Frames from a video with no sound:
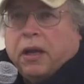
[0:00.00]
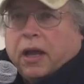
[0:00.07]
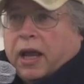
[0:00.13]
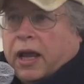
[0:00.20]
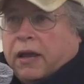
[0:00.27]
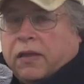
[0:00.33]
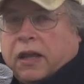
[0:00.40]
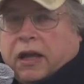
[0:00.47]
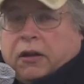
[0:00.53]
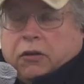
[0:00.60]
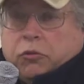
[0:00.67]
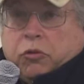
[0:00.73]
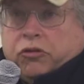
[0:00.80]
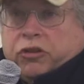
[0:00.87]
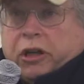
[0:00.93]
and
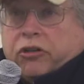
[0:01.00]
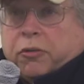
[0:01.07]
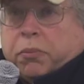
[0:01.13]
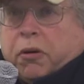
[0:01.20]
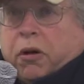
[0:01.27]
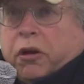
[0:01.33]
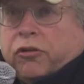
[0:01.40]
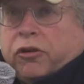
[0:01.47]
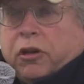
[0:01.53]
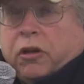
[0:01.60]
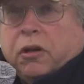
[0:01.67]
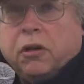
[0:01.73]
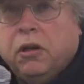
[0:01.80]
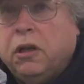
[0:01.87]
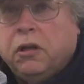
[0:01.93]
that was not surprising
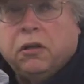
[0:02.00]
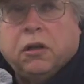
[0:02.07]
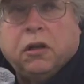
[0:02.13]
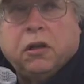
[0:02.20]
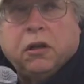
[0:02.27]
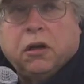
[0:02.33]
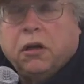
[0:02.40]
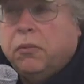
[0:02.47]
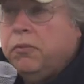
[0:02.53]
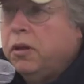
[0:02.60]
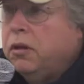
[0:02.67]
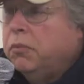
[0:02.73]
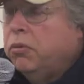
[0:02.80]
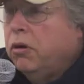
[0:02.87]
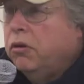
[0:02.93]
in the, um,
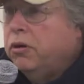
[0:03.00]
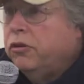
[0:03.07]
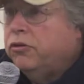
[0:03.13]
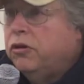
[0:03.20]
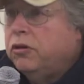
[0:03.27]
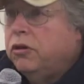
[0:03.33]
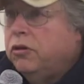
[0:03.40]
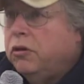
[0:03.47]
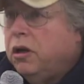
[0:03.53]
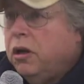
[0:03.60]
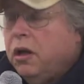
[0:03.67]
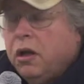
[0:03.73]
in the Broad Institute.